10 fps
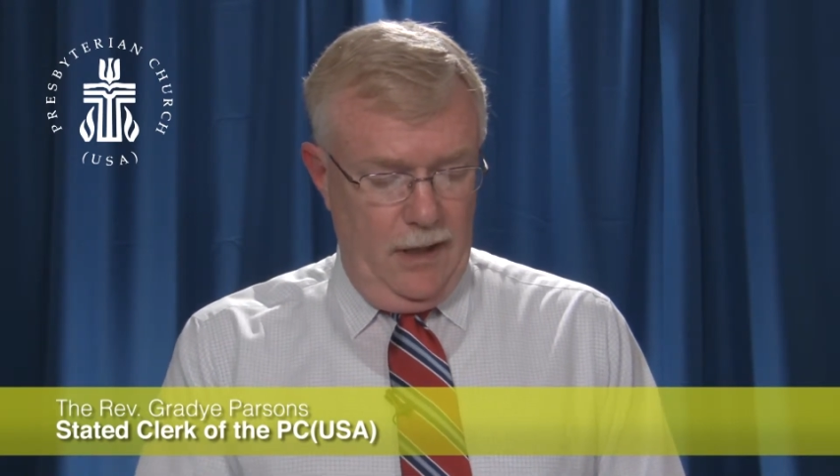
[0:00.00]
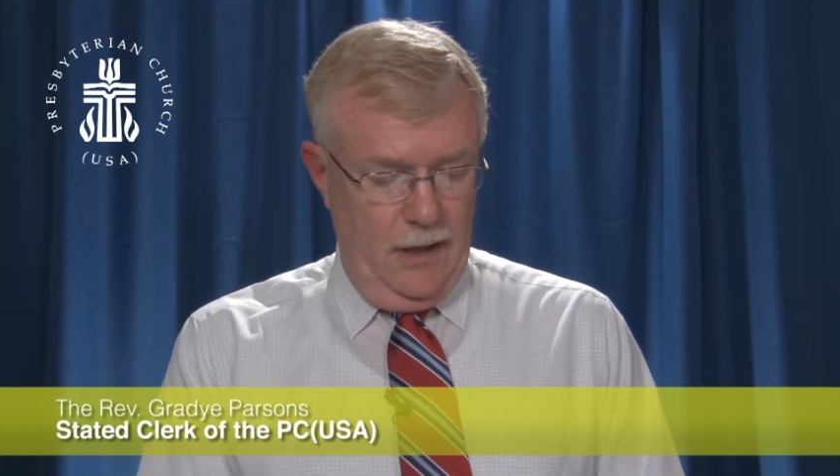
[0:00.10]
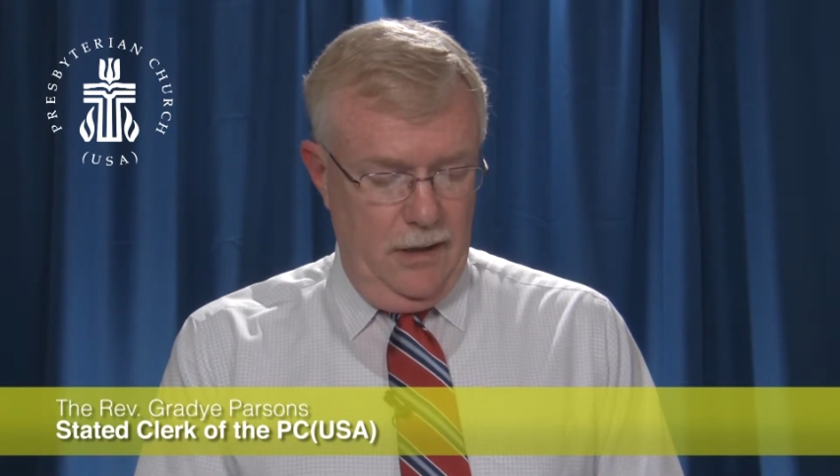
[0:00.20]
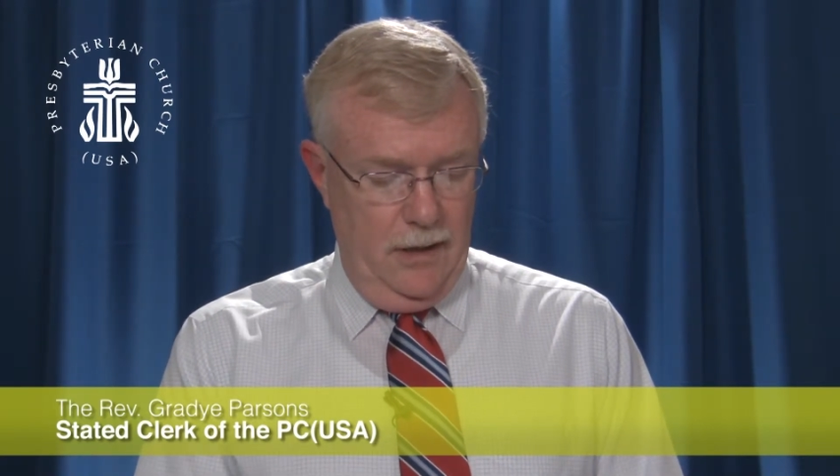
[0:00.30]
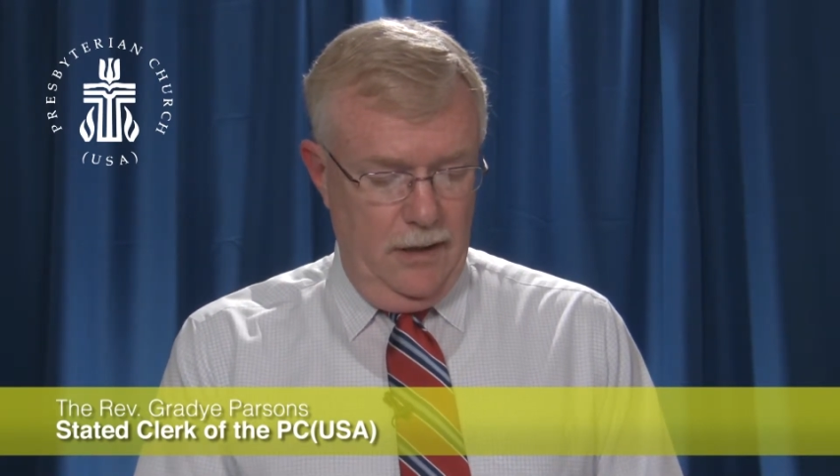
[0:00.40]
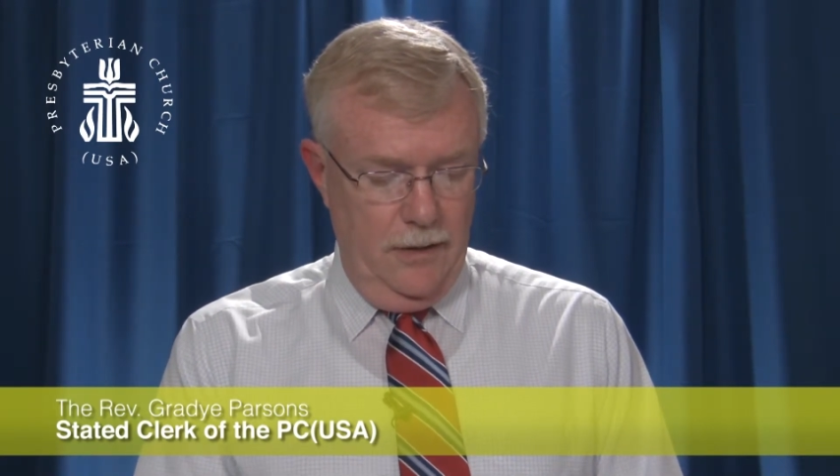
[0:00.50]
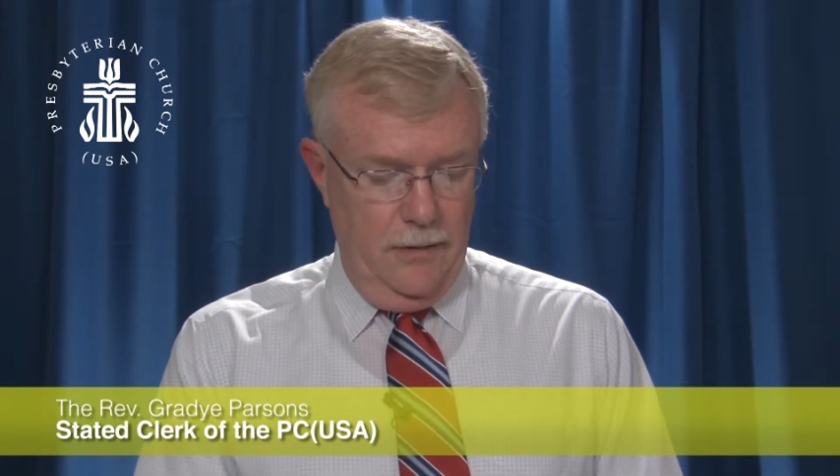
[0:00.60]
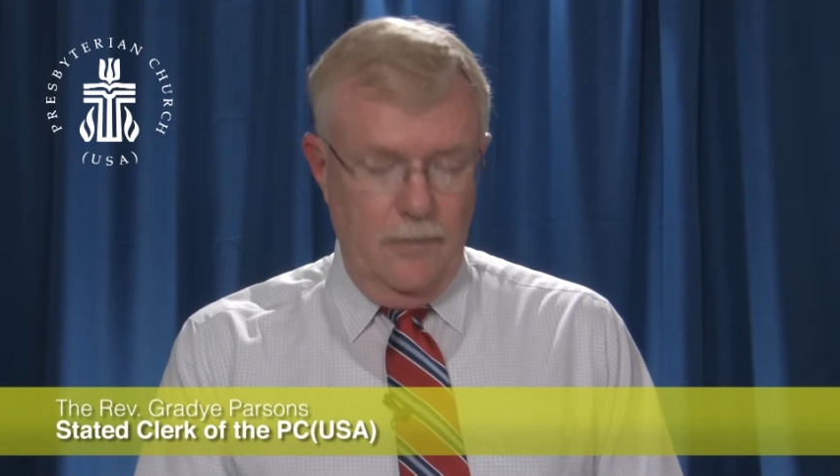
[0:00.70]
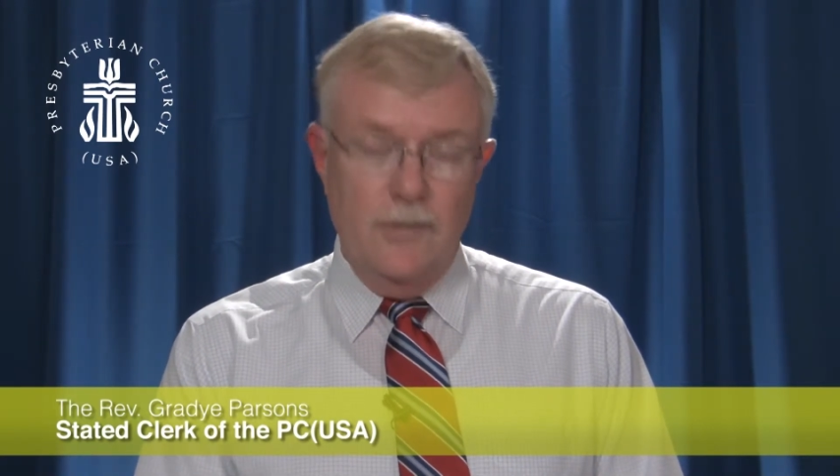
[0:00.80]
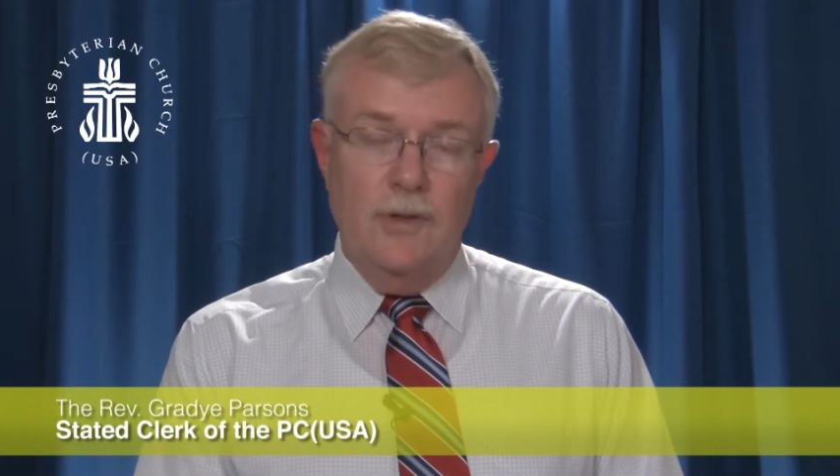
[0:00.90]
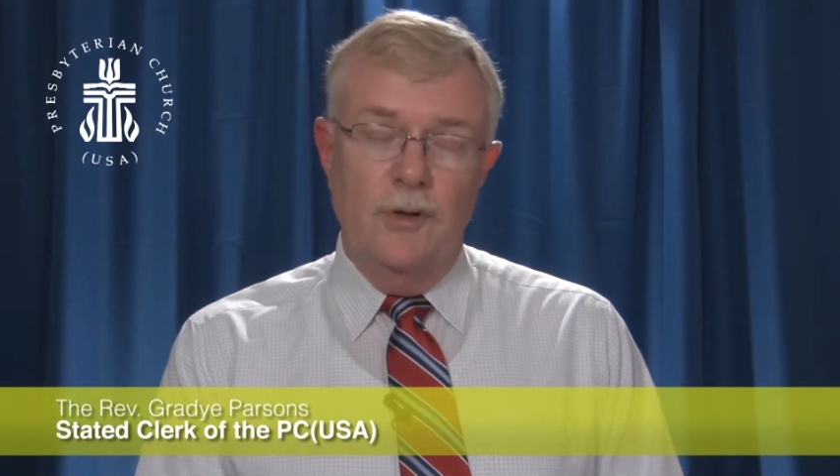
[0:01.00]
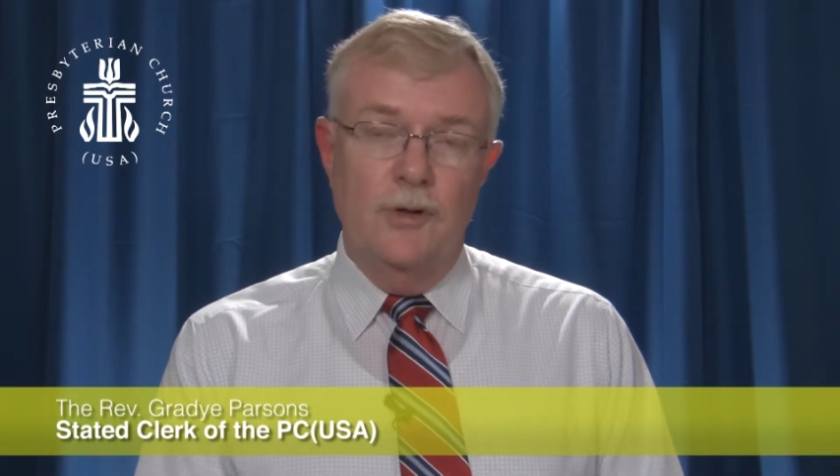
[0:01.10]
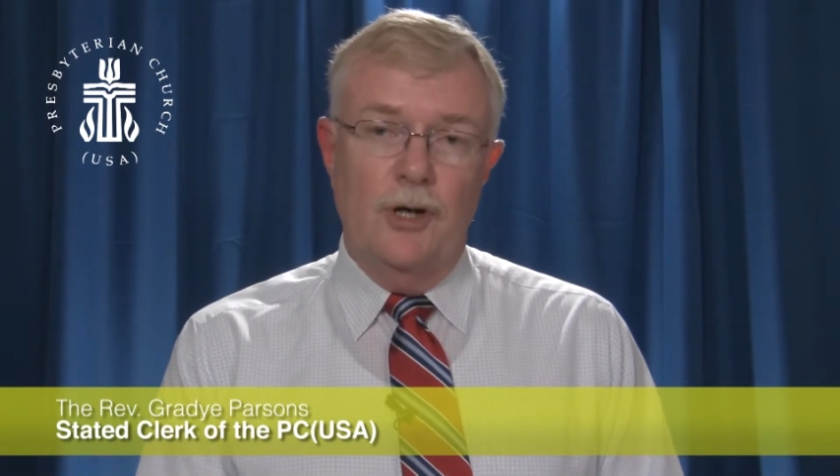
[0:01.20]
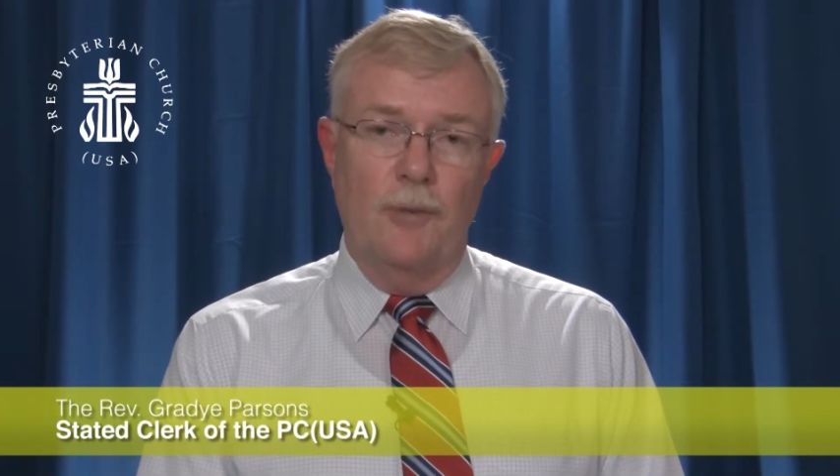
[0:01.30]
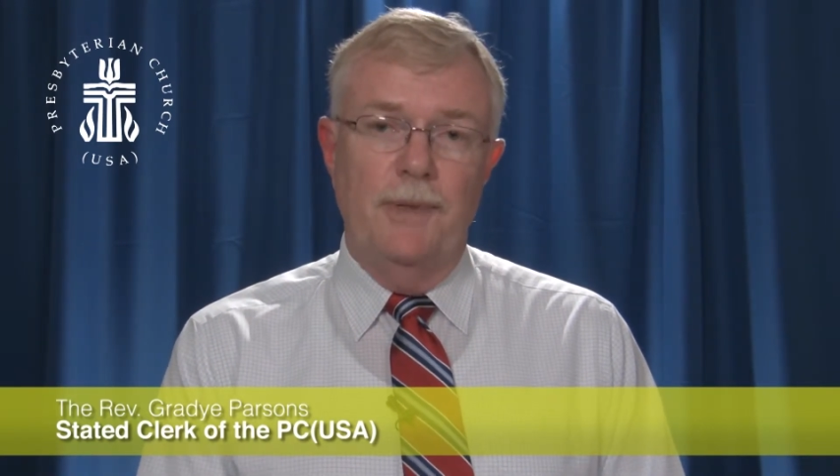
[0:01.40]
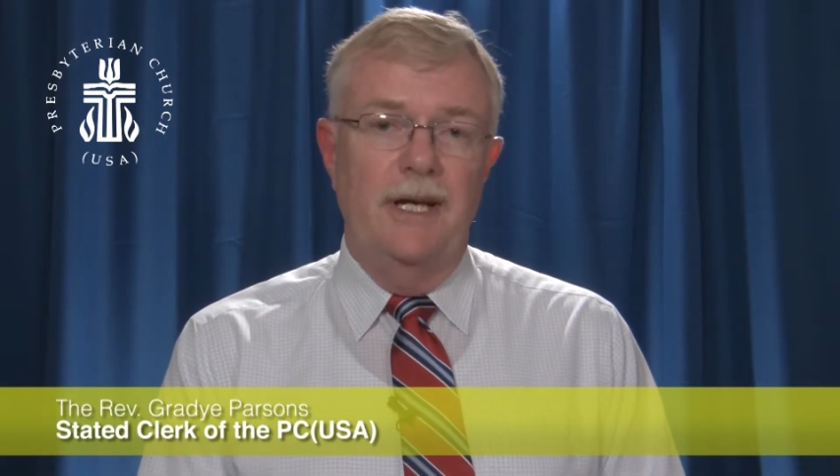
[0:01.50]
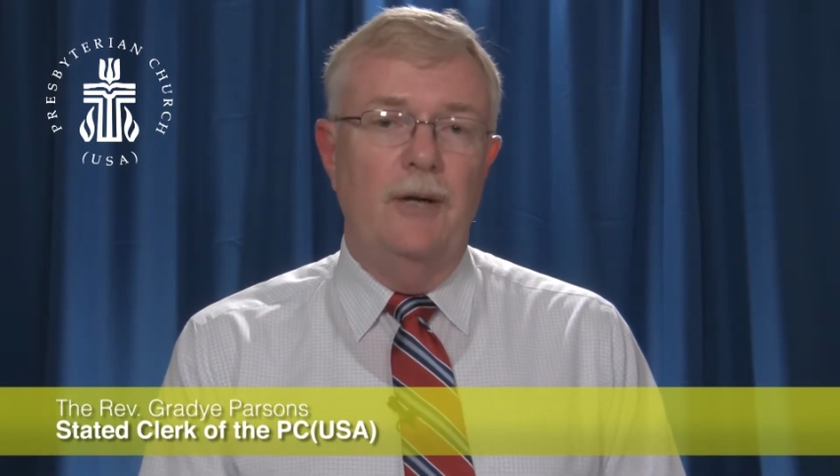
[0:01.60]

To interpret